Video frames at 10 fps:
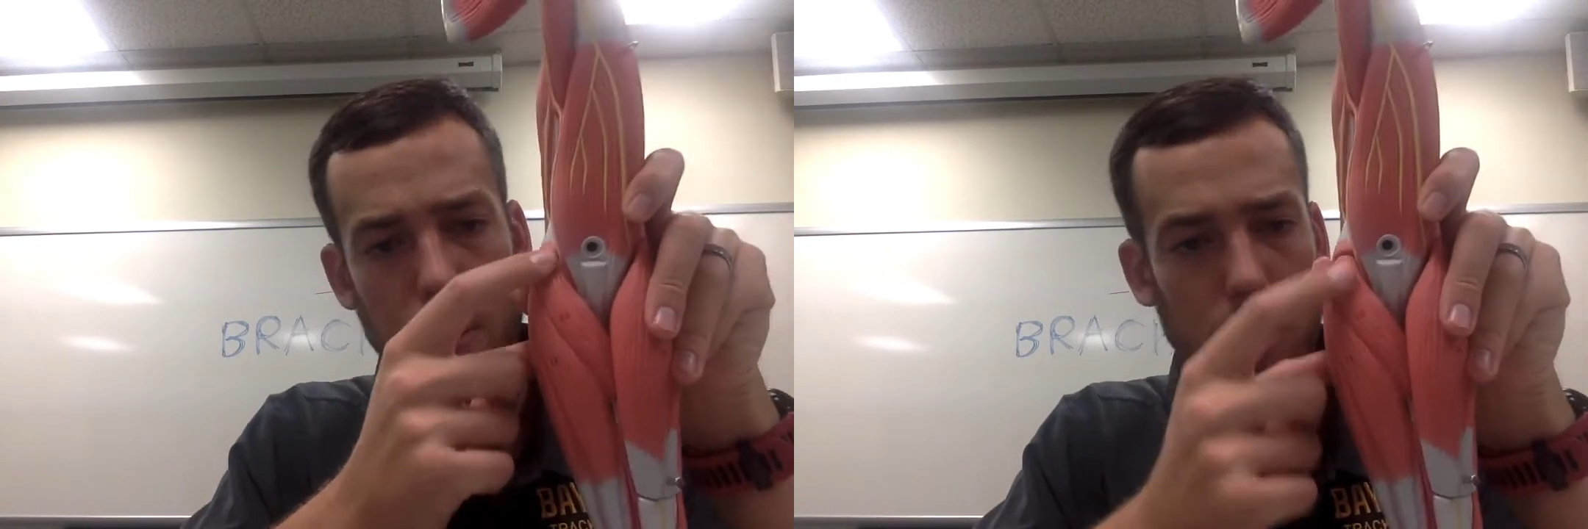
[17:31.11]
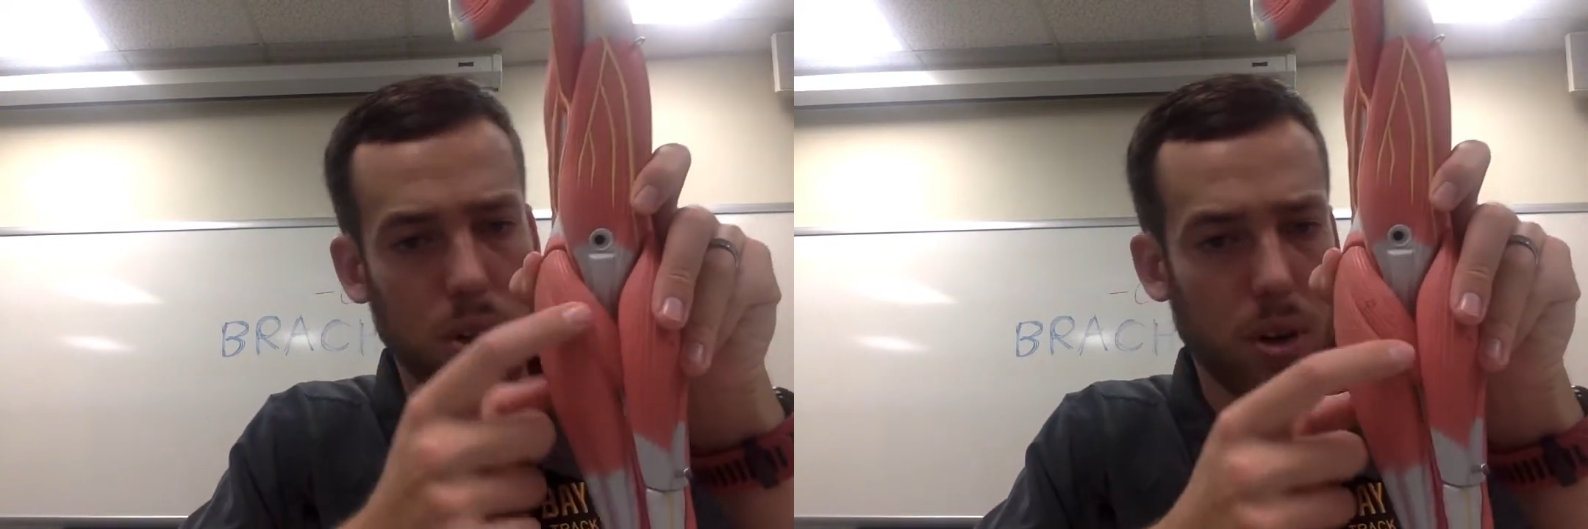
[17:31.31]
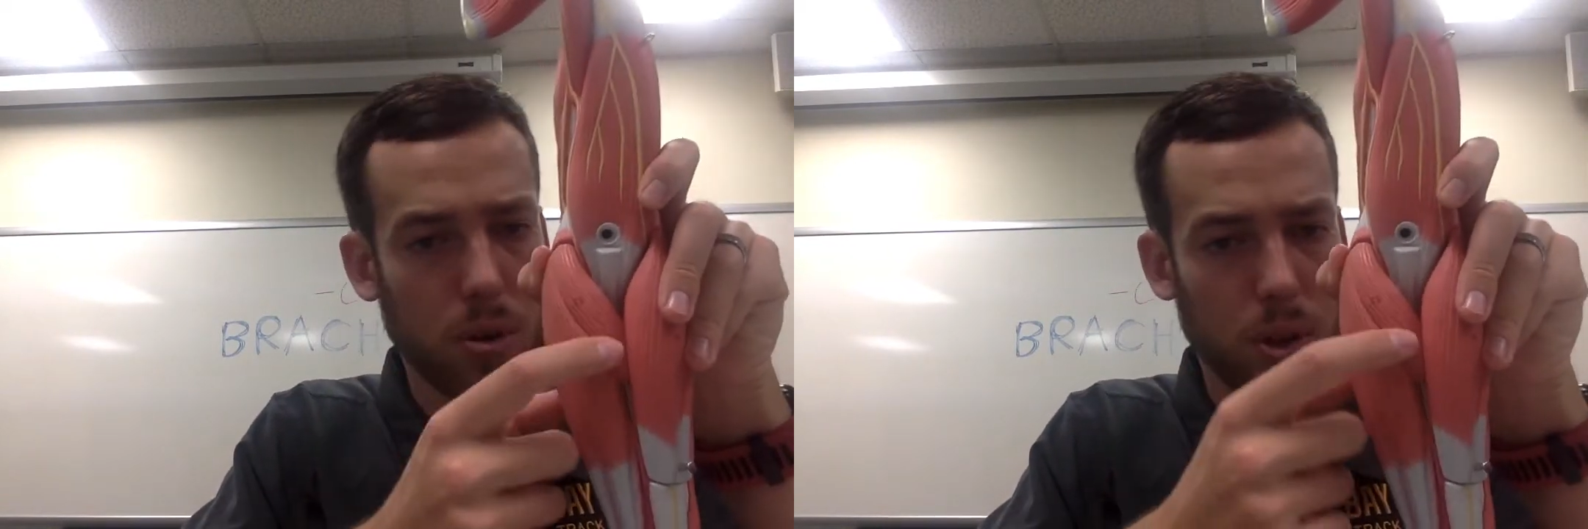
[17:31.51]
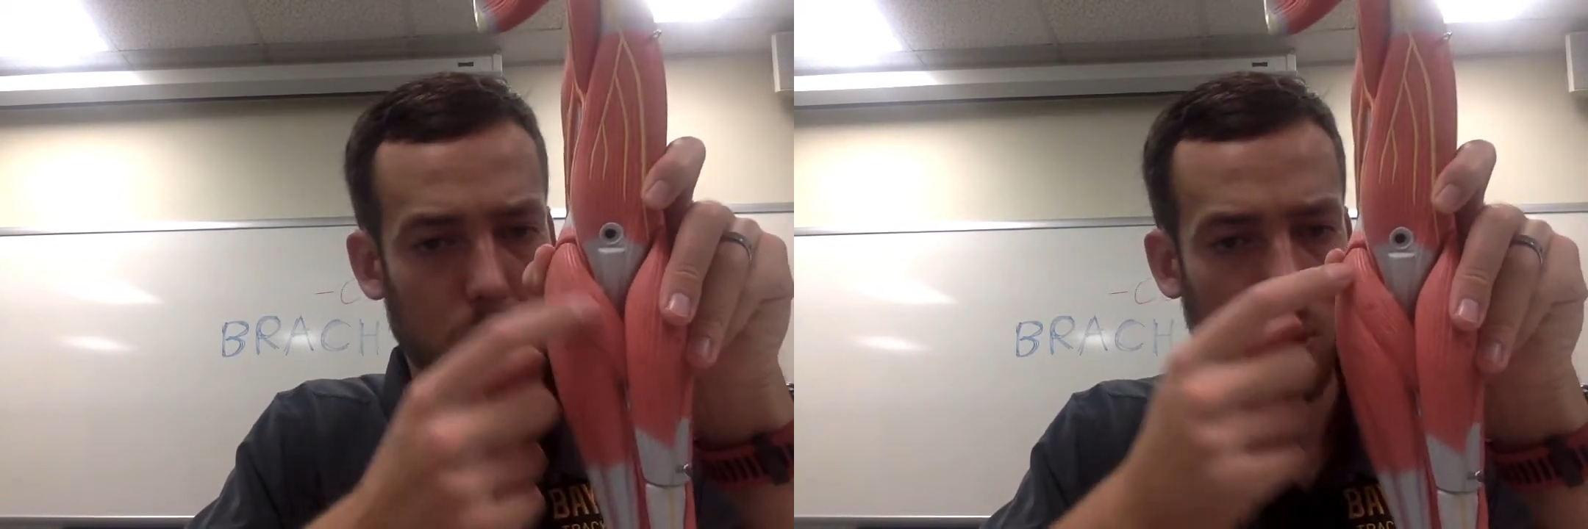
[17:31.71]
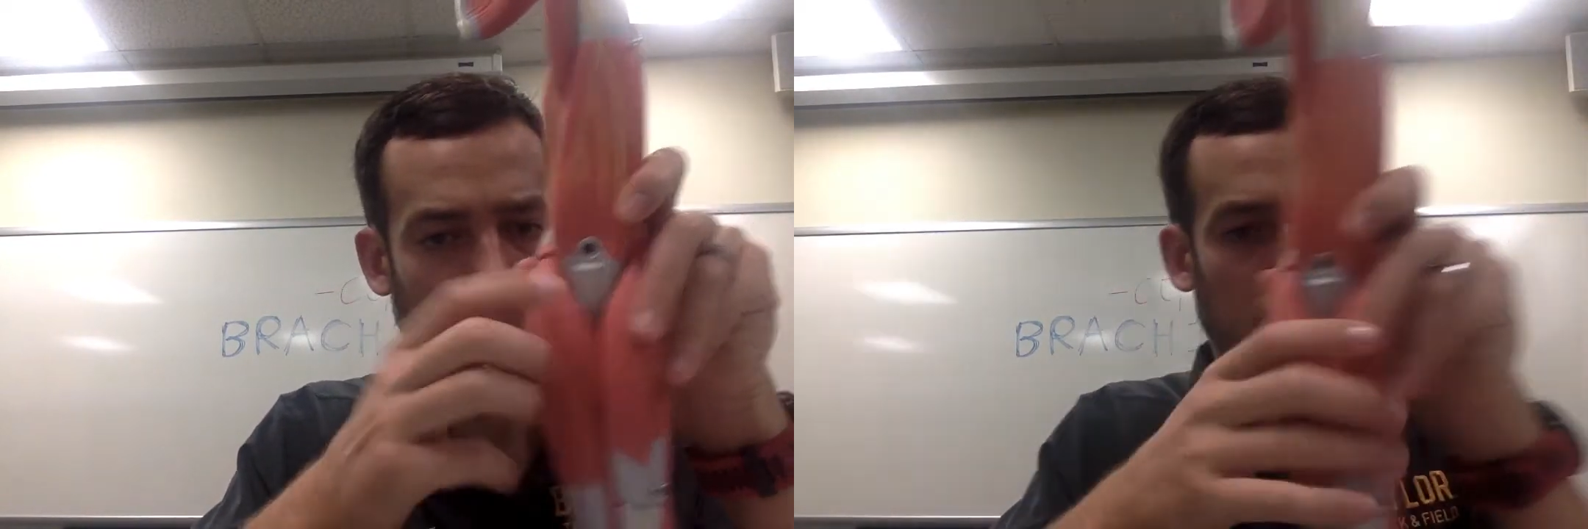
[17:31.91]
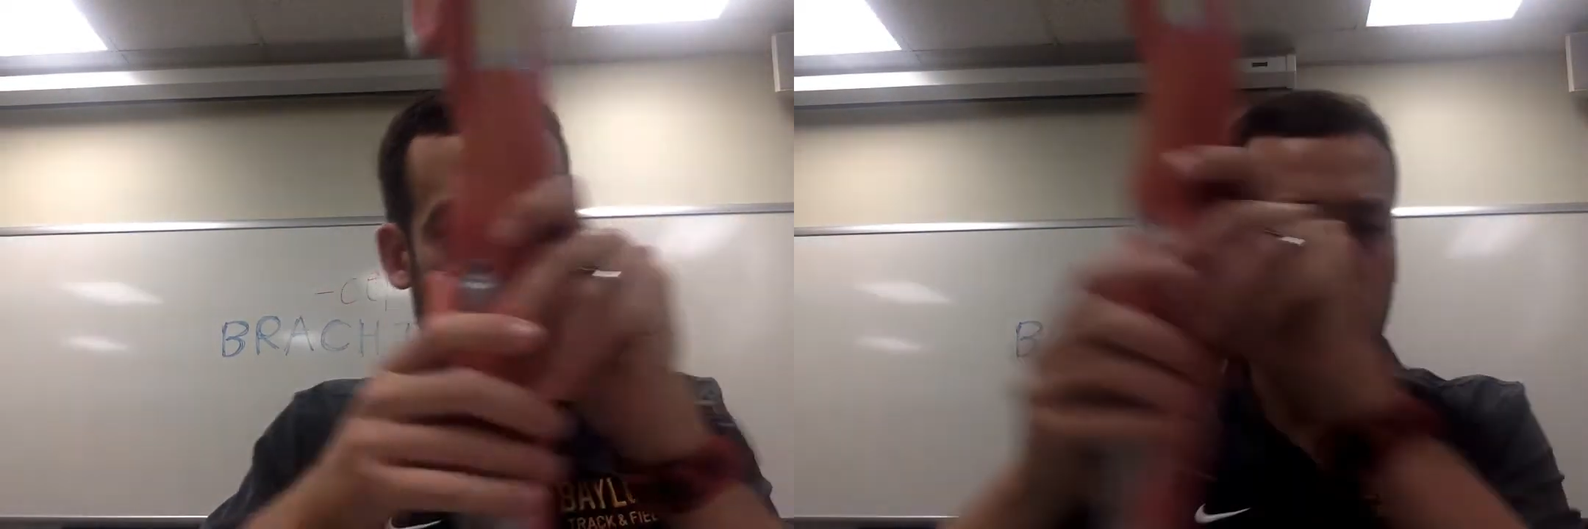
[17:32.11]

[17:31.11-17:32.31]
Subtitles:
which goes across the